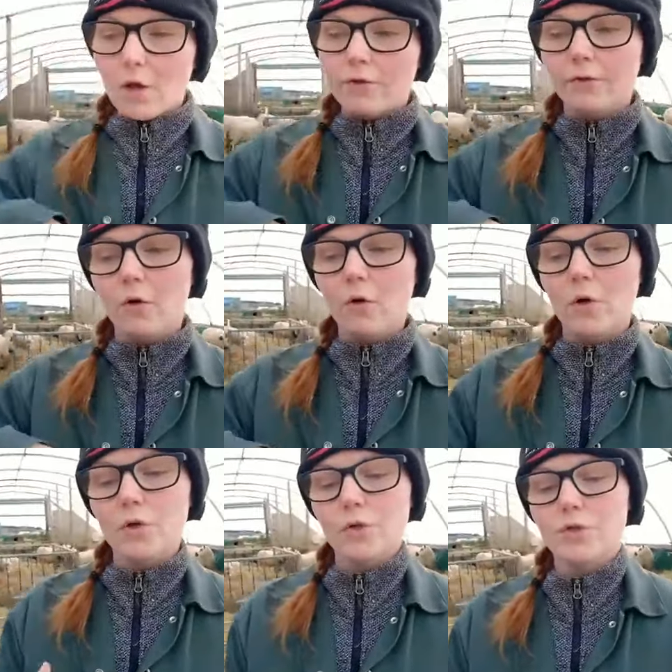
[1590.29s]

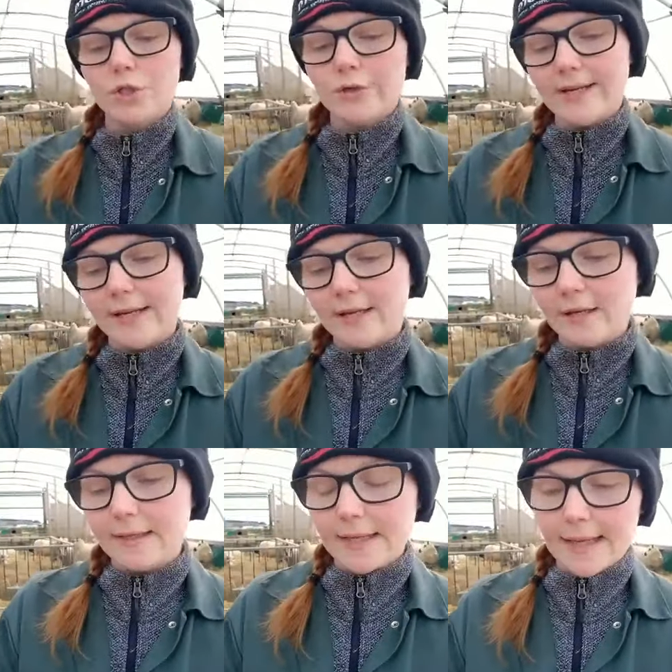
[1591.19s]
So during
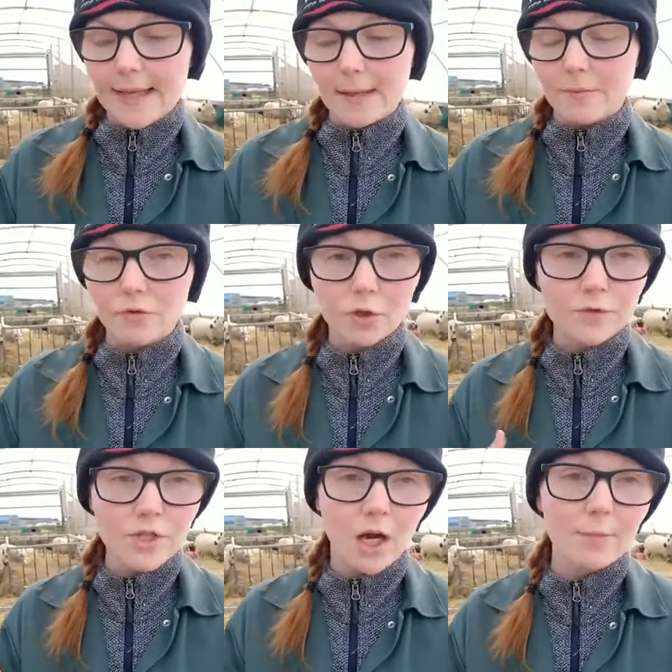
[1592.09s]
sort
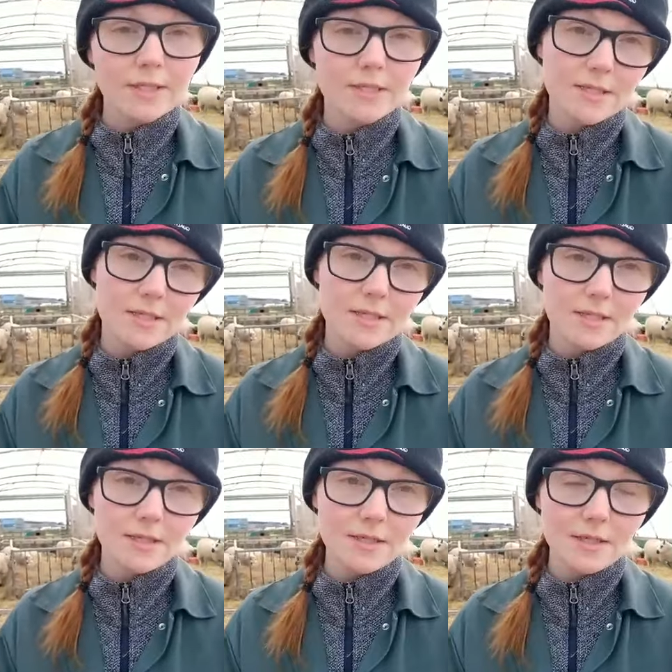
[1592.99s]
of tupping
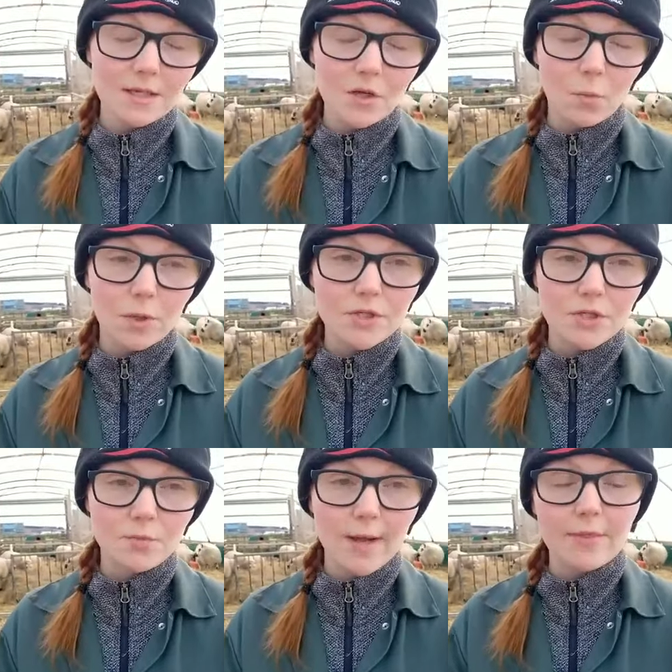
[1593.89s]
season, which
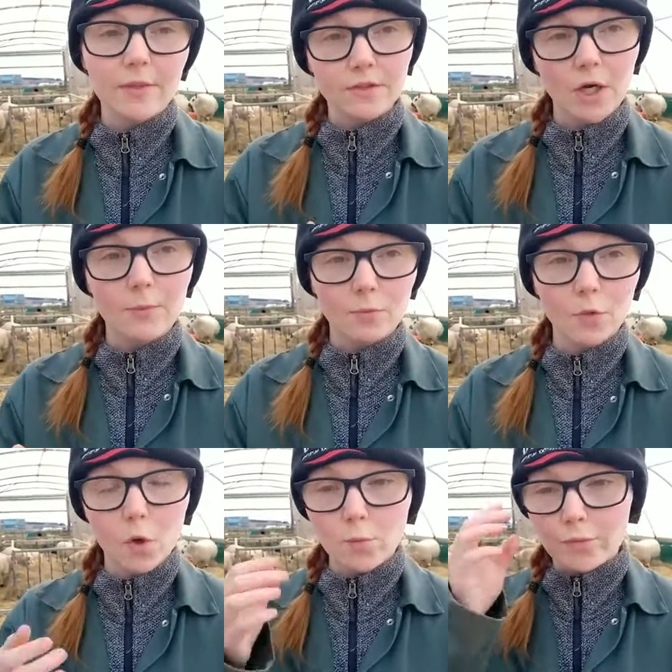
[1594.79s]
is when the tups will
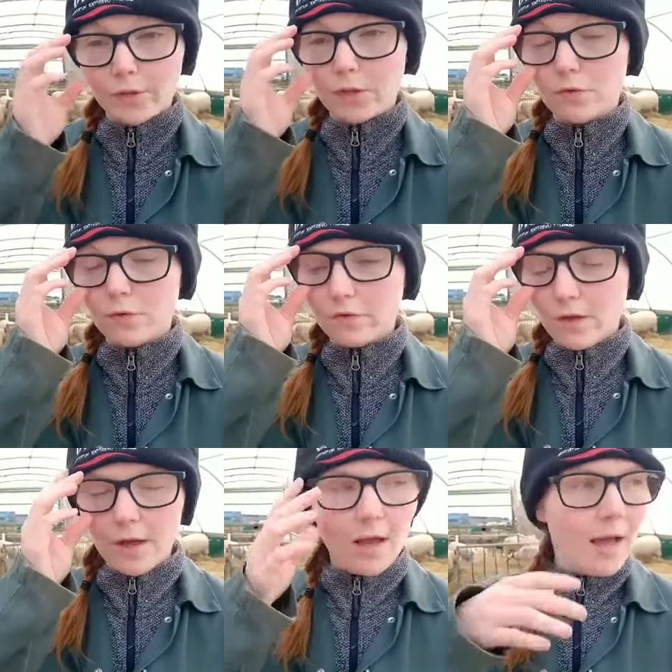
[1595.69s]
go in with the ewes,
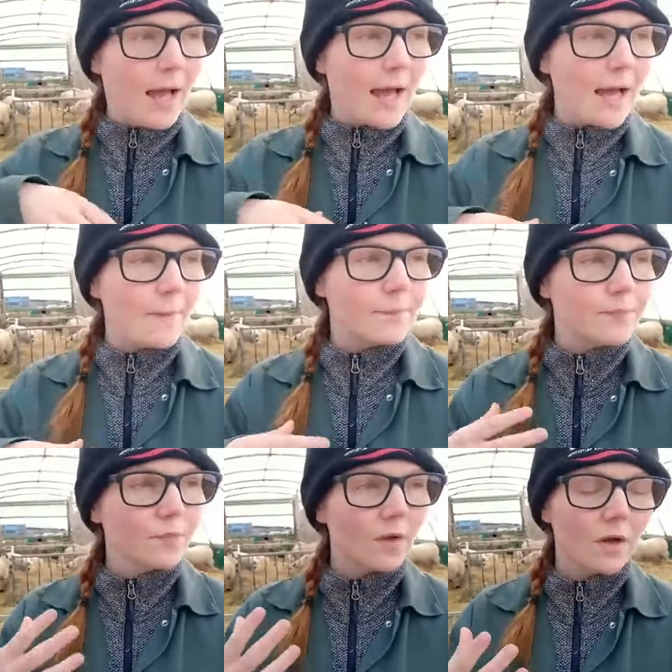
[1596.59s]

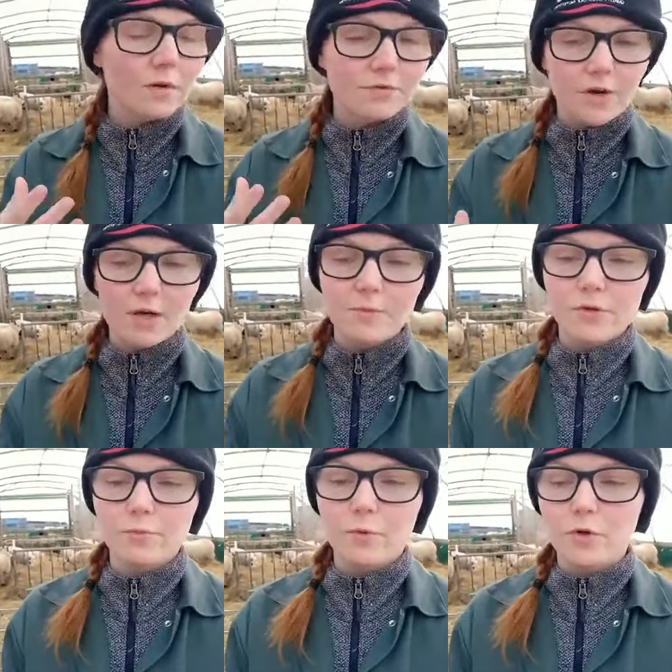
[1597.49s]

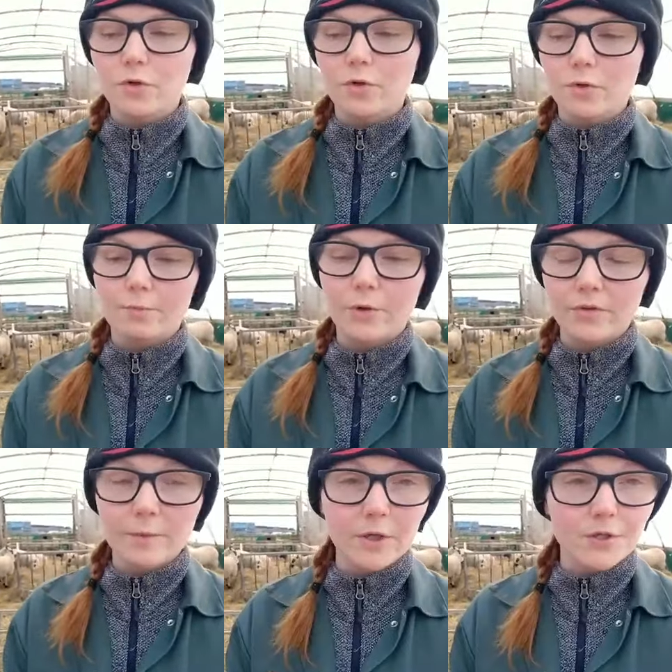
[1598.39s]
farmers will
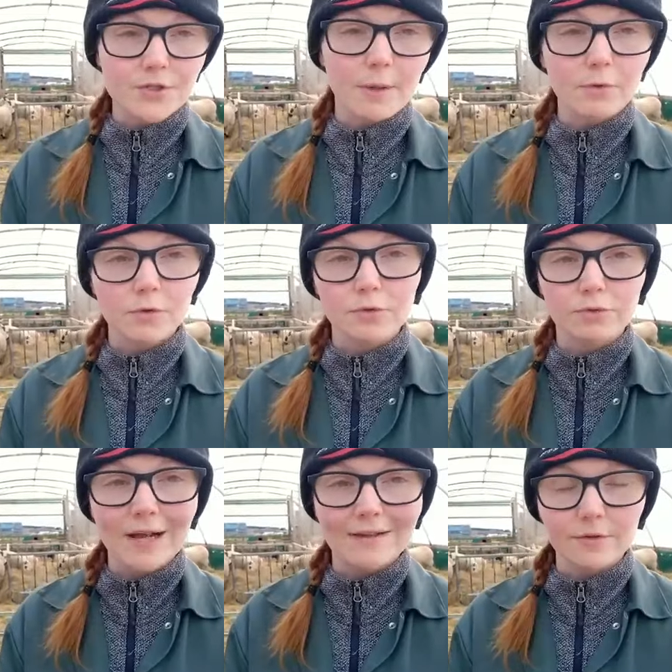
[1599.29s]
put something on a tup called a
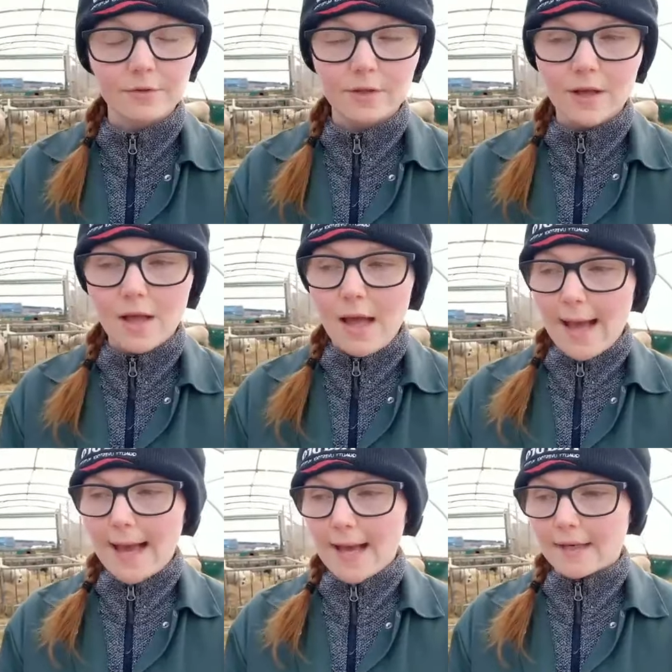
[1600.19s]
raddle,
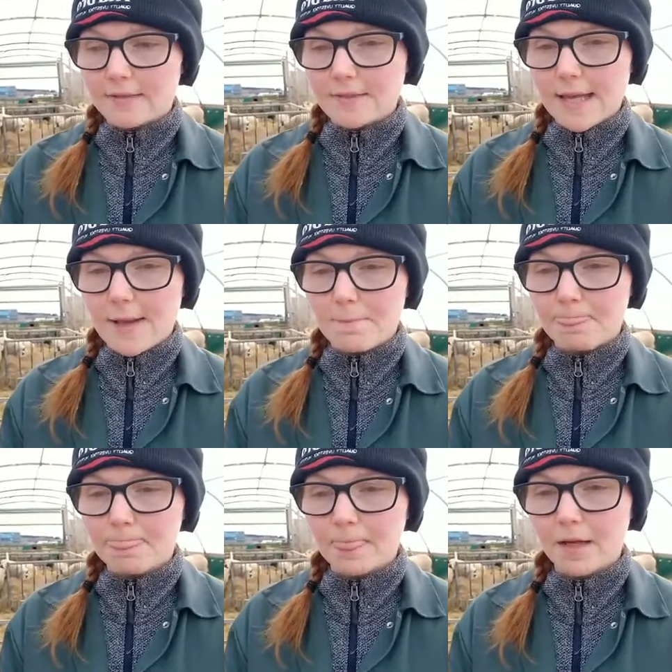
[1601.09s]
and
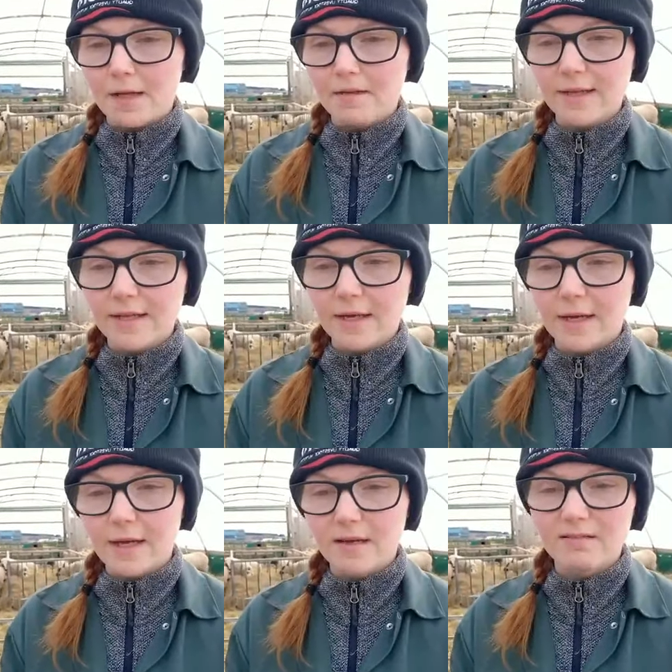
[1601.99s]
it's like
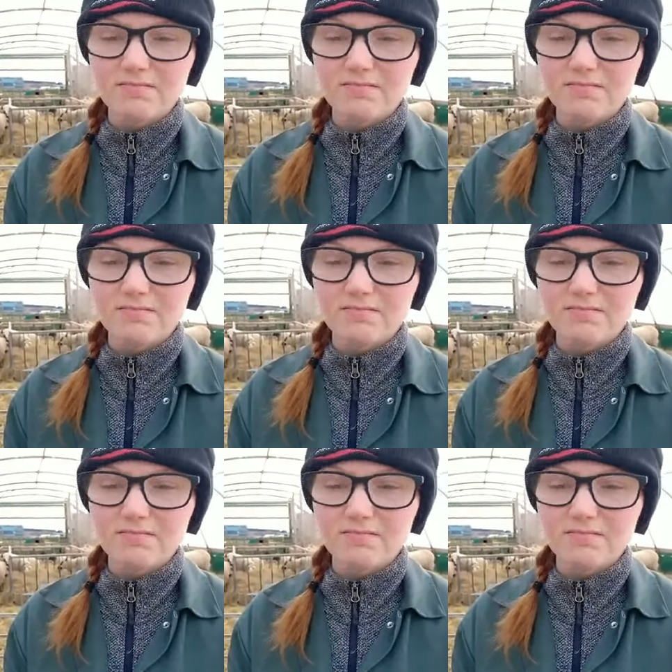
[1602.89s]
a